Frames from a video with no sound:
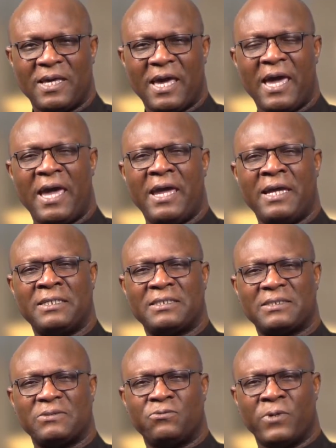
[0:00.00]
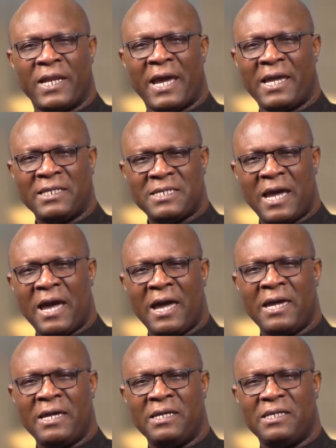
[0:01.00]
And when I
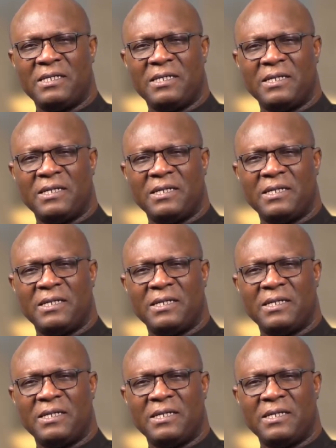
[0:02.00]
die,